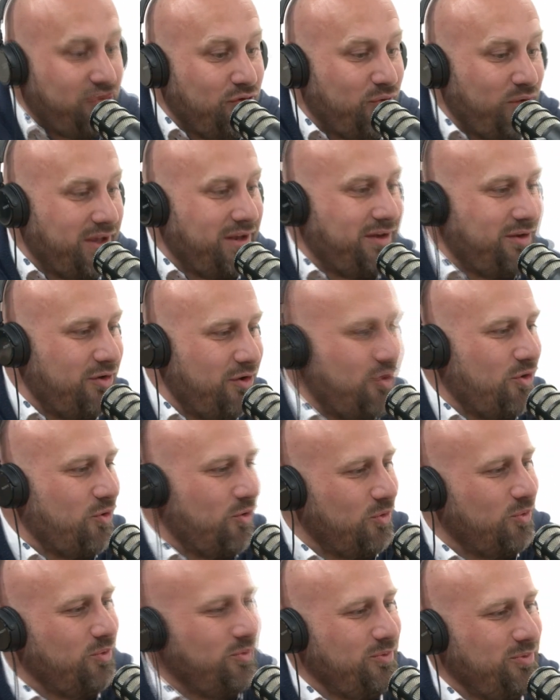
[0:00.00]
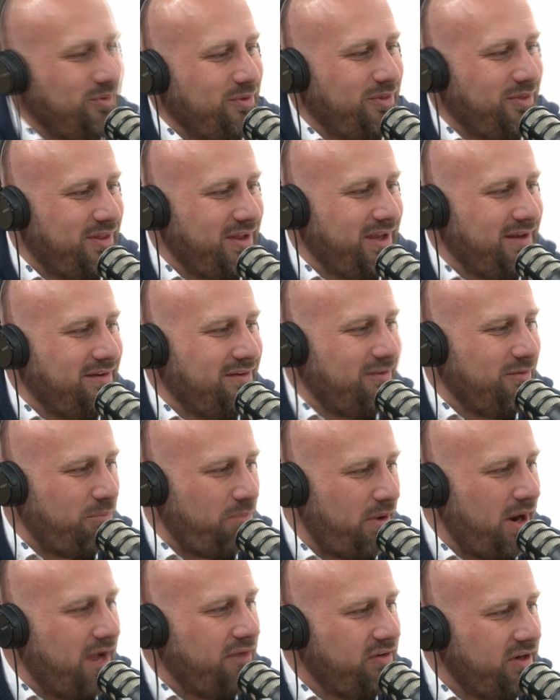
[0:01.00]
you can know that
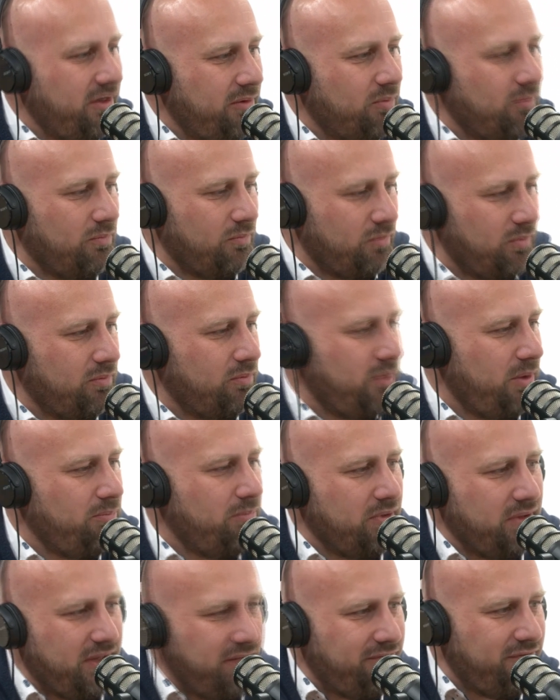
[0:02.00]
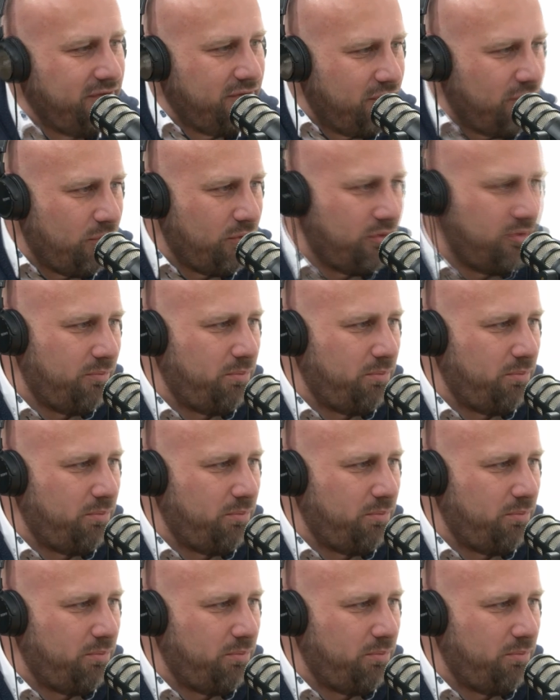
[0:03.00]
depravity we believe in total mm-hmm.